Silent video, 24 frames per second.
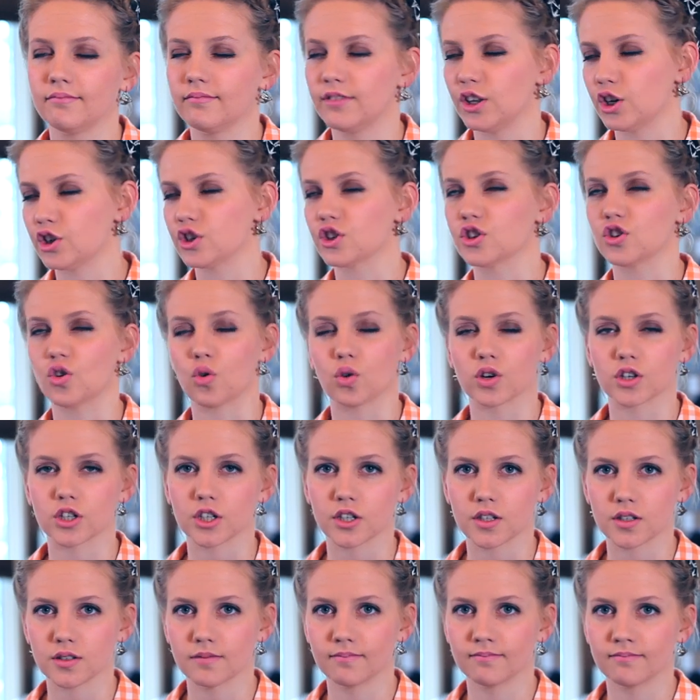They're just
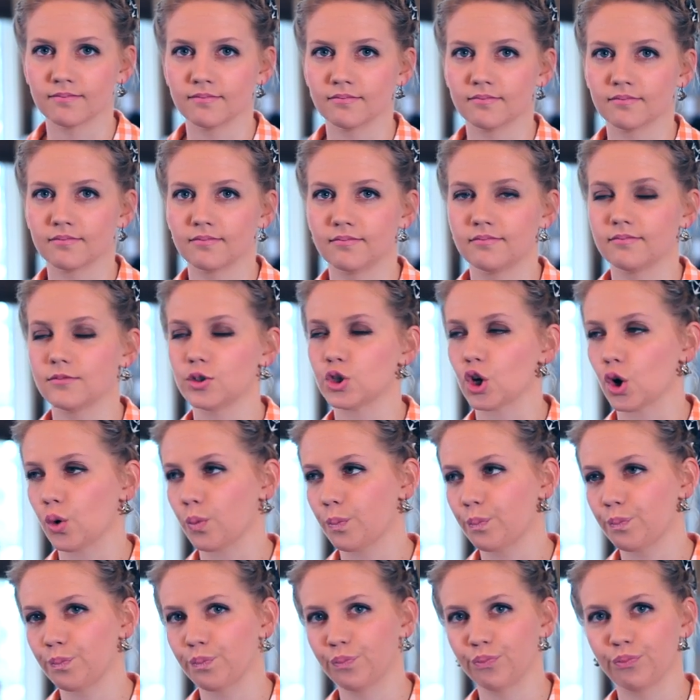gorgeous. So,
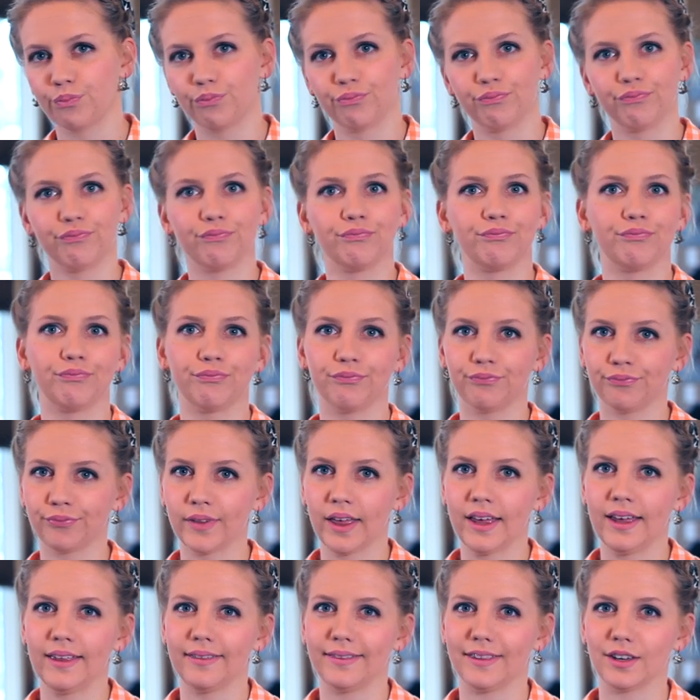
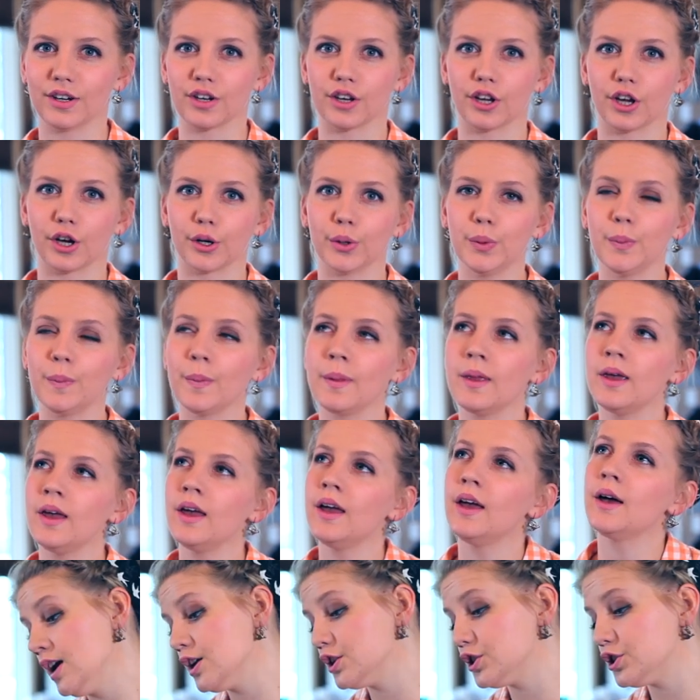there you go.
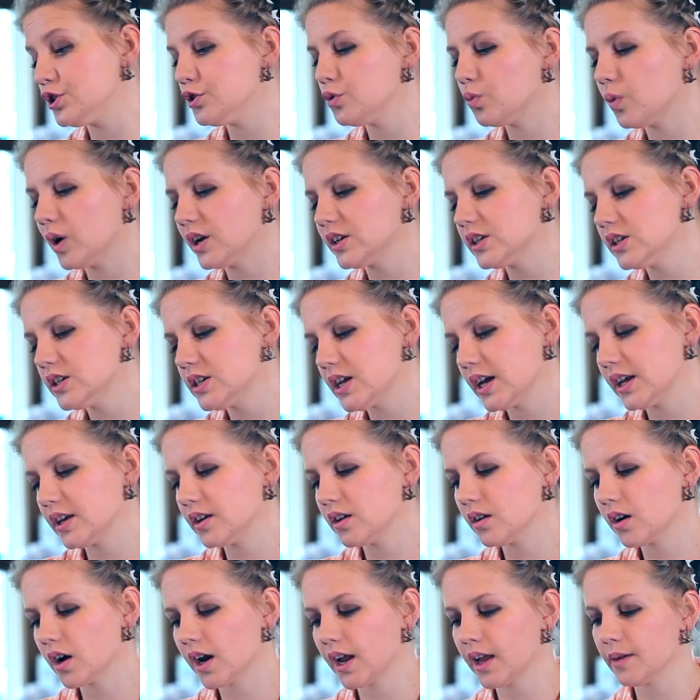Do you want to
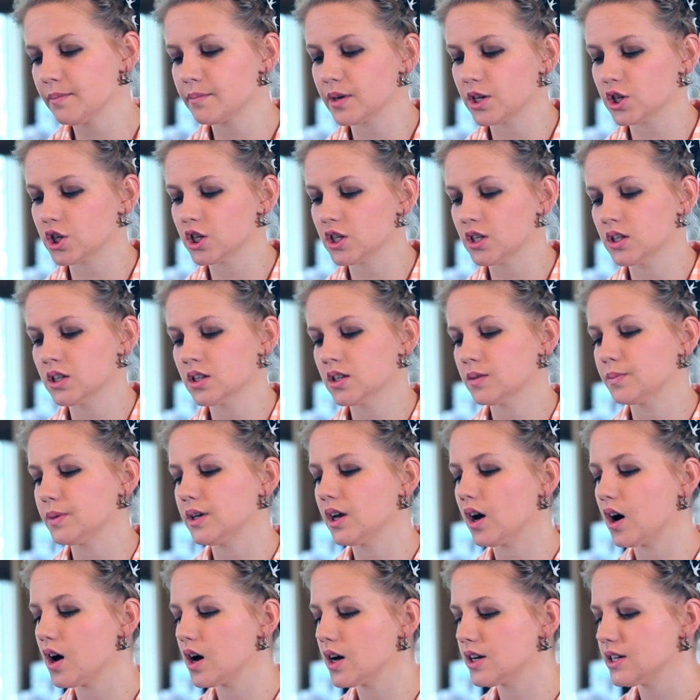take your ambitions
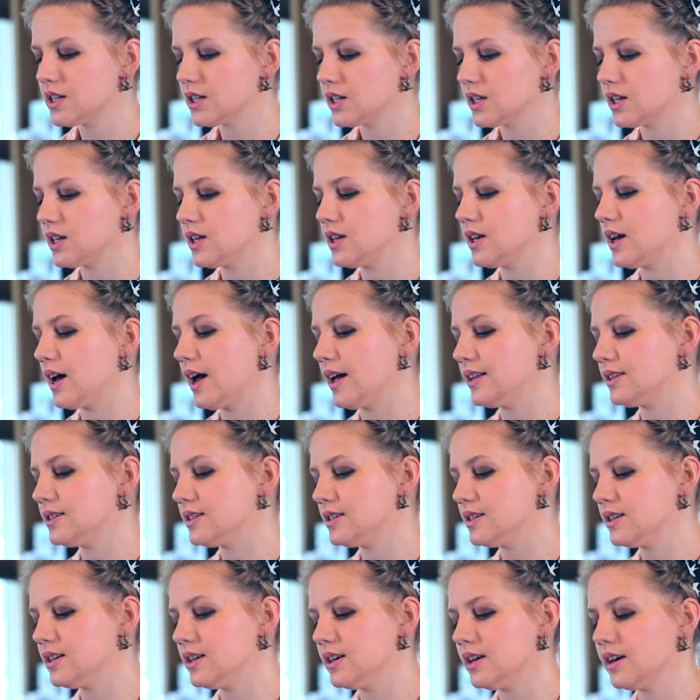beyond
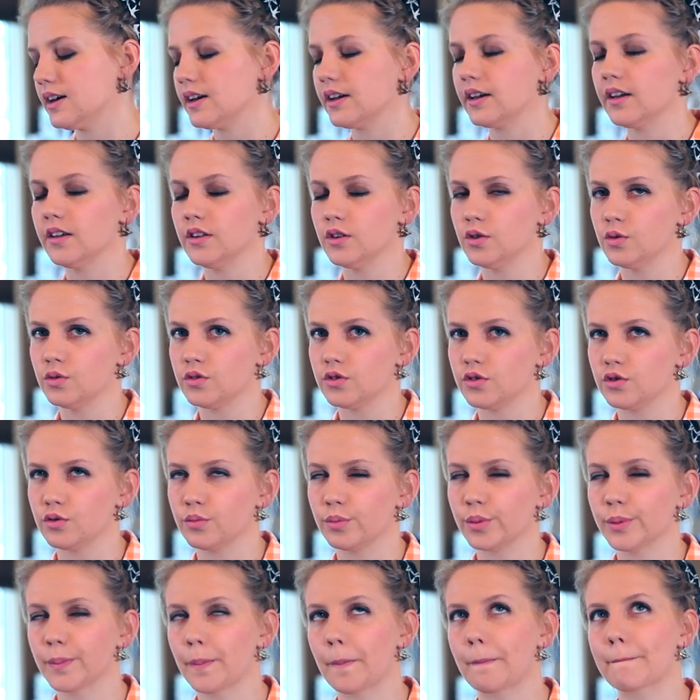Etsy YouTube?